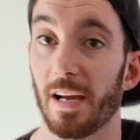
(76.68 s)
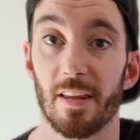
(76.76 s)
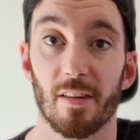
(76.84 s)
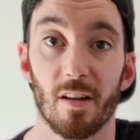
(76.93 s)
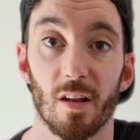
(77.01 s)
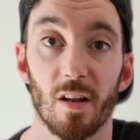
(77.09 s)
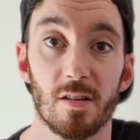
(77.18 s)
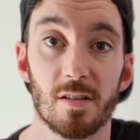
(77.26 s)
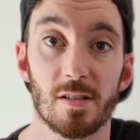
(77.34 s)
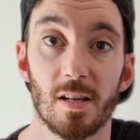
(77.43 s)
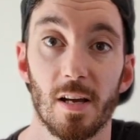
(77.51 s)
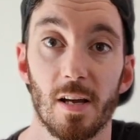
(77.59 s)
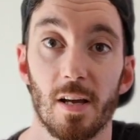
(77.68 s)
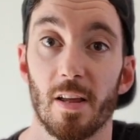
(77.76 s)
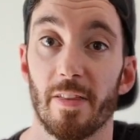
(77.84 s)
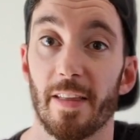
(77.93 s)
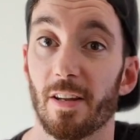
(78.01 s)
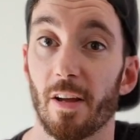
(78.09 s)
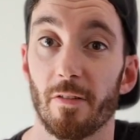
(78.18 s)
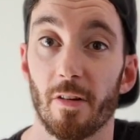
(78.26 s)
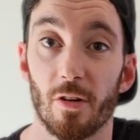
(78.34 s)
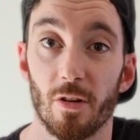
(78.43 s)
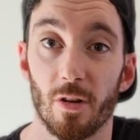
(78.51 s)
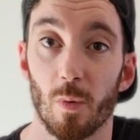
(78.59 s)
either lost they don't
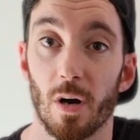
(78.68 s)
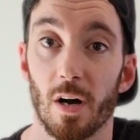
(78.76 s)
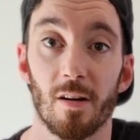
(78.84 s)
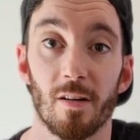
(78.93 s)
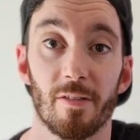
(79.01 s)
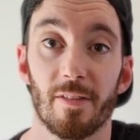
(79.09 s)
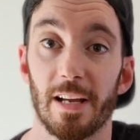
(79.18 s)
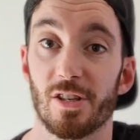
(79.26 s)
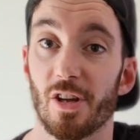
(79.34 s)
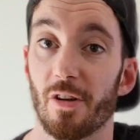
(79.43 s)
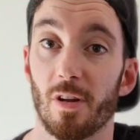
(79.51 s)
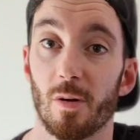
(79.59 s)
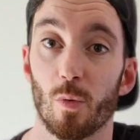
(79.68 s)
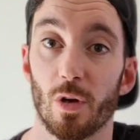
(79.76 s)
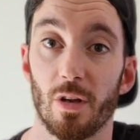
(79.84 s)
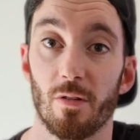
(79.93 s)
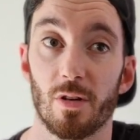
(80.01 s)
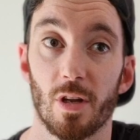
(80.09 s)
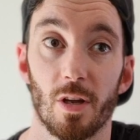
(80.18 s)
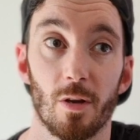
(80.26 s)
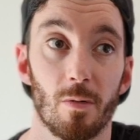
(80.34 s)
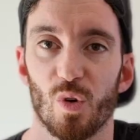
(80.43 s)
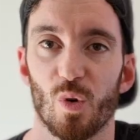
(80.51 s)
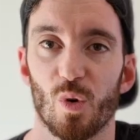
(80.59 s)
know who you are, they don't know what you
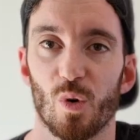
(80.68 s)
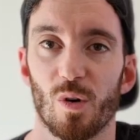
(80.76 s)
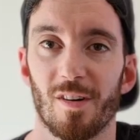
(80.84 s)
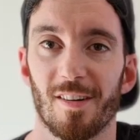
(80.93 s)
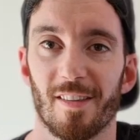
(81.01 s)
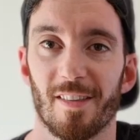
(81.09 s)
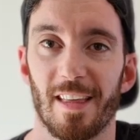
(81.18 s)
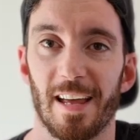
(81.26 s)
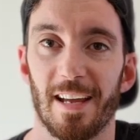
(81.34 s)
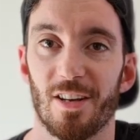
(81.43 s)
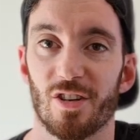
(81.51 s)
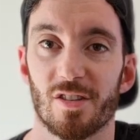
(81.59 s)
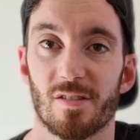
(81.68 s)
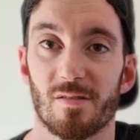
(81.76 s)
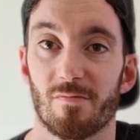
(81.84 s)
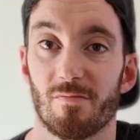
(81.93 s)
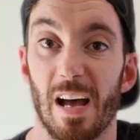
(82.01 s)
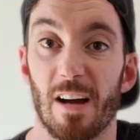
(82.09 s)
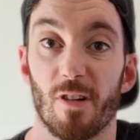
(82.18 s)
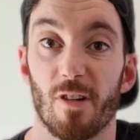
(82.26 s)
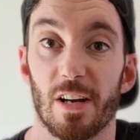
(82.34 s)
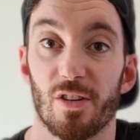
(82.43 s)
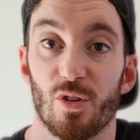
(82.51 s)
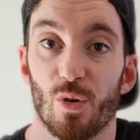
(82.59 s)
do, or they just
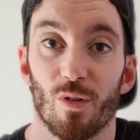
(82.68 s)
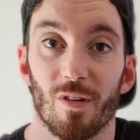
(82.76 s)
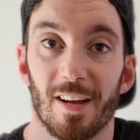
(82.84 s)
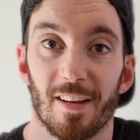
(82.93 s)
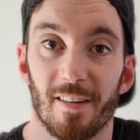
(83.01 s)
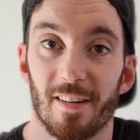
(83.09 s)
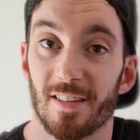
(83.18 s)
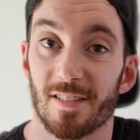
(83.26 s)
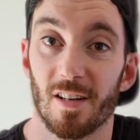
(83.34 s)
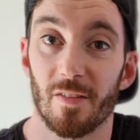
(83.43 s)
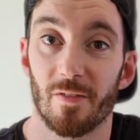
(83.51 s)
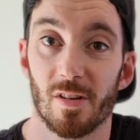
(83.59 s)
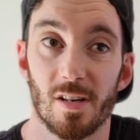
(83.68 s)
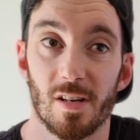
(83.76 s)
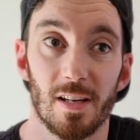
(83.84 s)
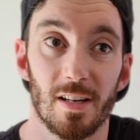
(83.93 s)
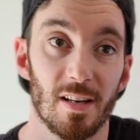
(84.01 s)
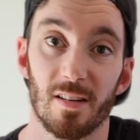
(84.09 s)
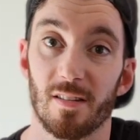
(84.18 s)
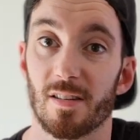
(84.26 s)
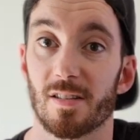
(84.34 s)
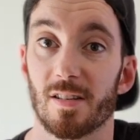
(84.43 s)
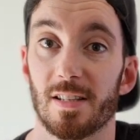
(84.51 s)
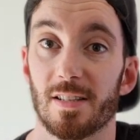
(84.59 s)
outright do not like the design of your site and
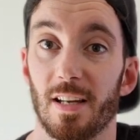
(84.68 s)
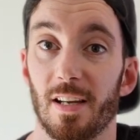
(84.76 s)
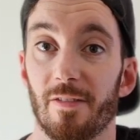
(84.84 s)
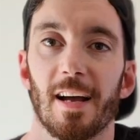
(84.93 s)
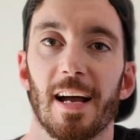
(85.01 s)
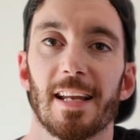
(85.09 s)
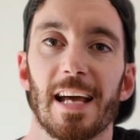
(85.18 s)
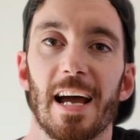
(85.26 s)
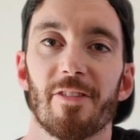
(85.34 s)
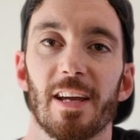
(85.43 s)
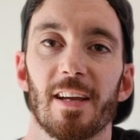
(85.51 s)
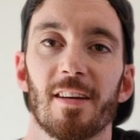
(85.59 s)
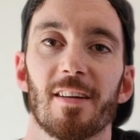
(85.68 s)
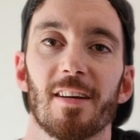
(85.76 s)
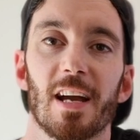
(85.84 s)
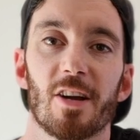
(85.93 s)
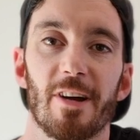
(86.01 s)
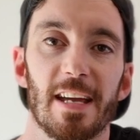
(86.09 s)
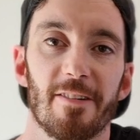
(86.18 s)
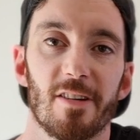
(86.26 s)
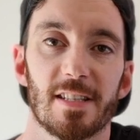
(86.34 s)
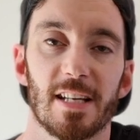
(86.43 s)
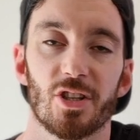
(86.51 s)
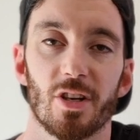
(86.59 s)
decide to leave. And having a great hero
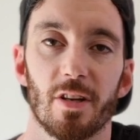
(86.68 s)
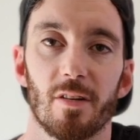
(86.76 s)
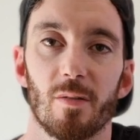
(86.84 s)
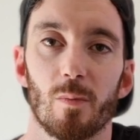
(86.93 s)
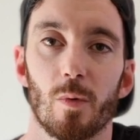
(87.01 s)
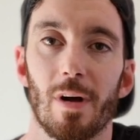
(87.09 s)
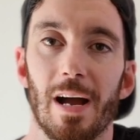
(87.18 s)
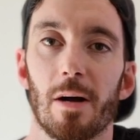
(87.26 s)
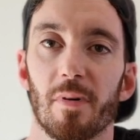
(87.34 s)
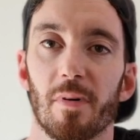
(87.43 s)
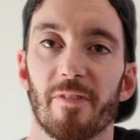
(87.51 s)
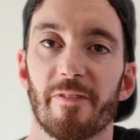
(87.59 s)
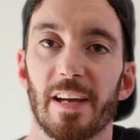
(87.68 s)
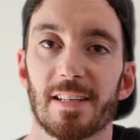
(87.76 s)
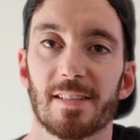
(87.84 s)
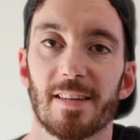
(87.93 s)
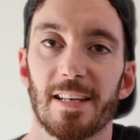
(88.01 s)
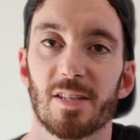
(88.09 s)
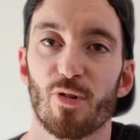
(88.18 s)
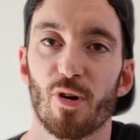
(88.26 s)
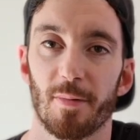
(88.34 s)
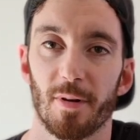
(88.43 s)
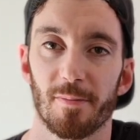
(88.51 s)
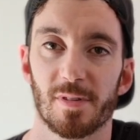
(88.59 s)
section will help fix these
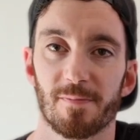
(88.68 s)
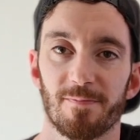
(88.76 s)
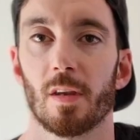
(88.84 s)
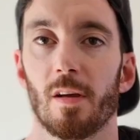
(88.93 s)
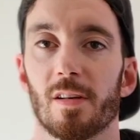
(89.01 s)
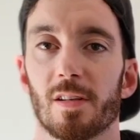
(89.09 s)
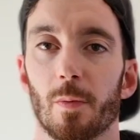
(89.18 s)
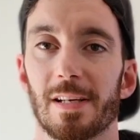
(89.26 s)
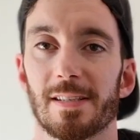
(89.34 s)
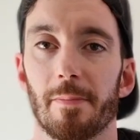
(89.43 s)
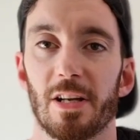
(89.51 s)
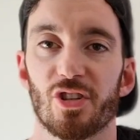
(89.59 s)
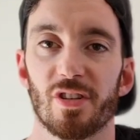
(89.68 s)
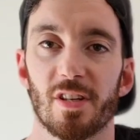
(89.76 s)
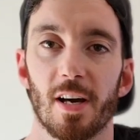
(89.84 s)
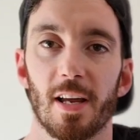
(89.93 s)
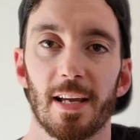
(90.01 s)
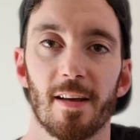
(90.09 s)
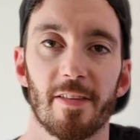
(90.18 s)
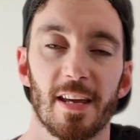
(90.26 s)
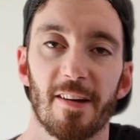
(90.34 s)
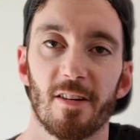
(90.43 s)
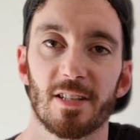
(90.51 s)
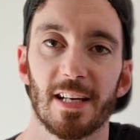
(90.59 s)
problems. So as I mentioned earlier, the
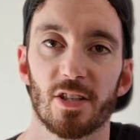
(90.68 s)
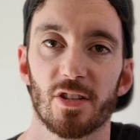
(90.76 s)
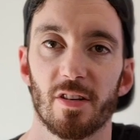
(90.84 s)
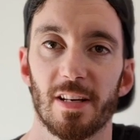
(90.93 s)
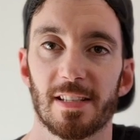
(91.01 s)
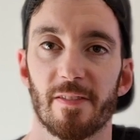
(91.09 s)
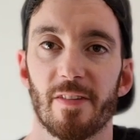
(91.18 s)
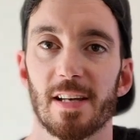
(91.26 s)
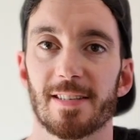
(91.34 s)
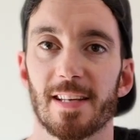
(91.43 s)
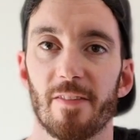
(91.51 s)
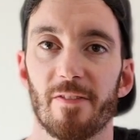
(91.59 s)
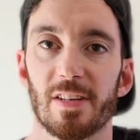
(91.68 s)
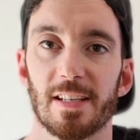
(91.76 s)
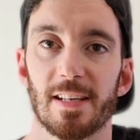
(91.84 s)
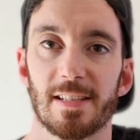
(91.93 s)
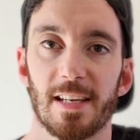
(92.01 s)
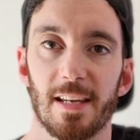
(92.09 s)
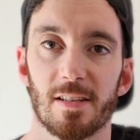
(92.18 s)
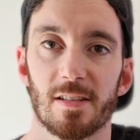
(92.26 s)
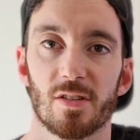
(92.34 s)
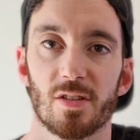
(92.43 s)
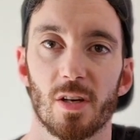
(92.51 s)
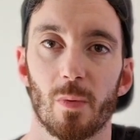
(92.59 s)
hero section is the first thing a visitor sees,
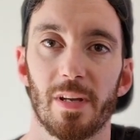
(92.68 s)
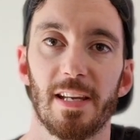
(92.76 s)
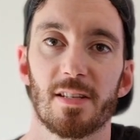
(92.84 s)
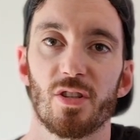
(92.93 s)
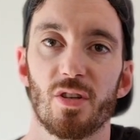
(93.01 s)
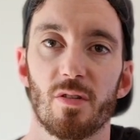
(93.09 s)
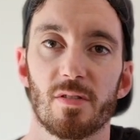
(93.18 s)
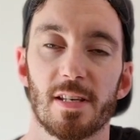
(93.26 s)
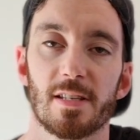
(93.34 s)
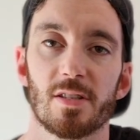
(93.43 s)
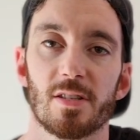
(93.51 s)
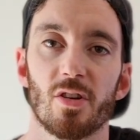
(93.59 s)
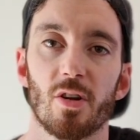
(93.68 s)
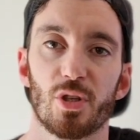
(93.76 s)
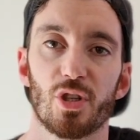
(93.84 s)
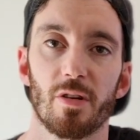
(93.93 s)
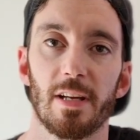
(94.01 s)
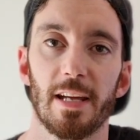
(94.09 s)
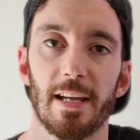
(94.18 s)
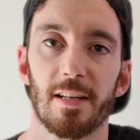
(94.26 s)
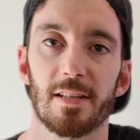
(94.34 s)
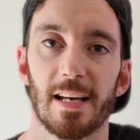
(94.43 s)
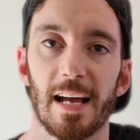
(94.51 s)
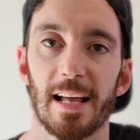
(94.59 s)
so we need to use this as an opportunity
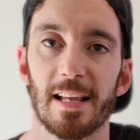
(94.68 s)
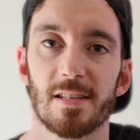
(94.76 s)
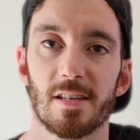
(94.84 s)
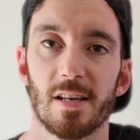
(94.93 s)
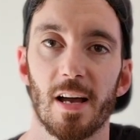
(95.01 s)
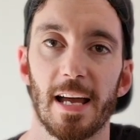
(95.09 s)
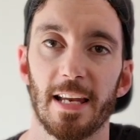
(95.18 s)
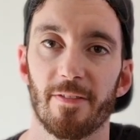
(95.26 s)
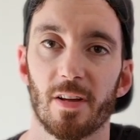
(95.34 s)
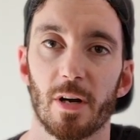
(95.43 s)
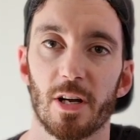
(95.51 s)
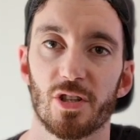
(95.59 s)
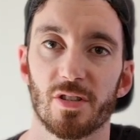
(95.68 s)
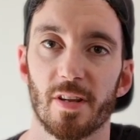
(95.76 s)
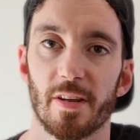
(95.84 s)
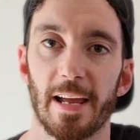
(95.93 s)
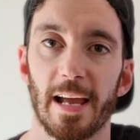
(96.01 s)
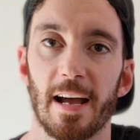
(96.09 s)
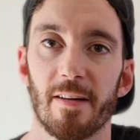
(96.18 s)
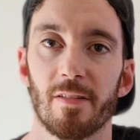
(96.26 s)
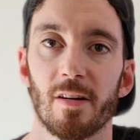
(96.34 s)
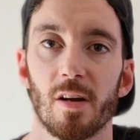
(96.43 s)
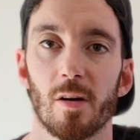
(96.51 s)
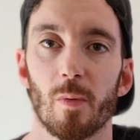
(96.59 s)
to answer any of the questions that they have
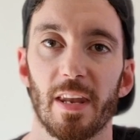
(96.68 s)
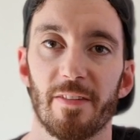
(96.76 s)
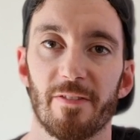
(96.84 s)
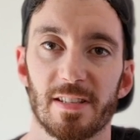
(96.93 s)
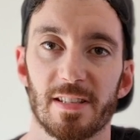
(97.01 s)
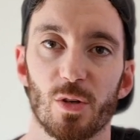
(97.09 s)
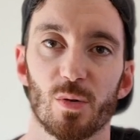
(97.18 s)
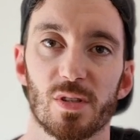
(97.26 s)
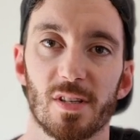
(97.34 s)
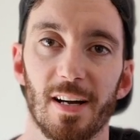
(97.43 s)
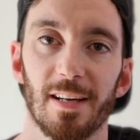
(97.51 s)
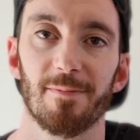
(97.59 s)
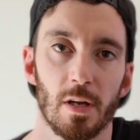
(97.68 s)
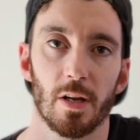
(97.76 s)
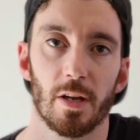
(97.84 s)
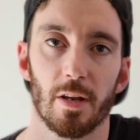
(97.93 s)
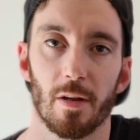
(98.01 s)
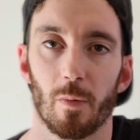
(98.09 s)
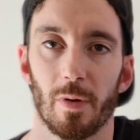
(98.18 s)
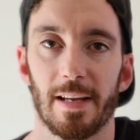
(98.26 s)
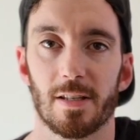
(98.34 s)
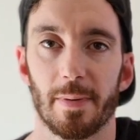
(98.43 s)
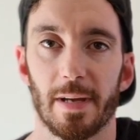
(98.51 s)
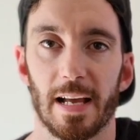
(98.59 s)
when they visit your site. You know, we
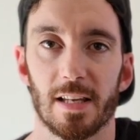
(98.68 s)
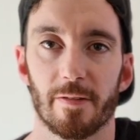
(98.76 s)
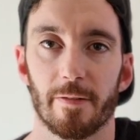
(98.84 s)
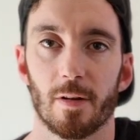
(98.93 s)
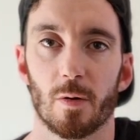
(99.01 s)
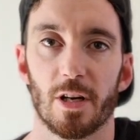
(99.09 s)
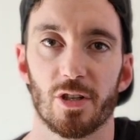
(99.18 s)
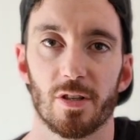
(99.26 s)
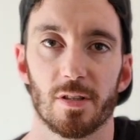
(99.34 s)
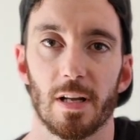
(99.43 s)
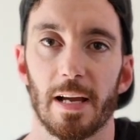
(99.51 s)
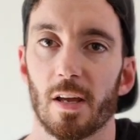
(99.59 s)
need to be answering the questions like,